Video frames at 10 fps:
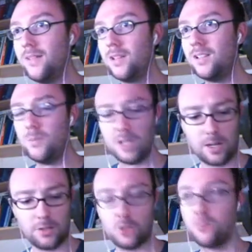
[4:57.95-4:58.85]
I didn't reckon
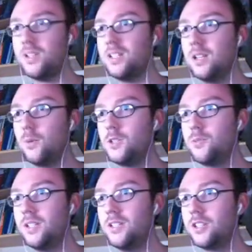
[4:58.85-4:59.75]
how to sprint. How do I
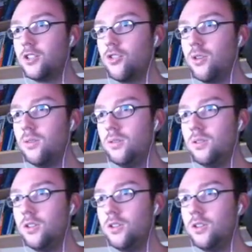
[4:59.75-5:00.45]
sprint? Is it control?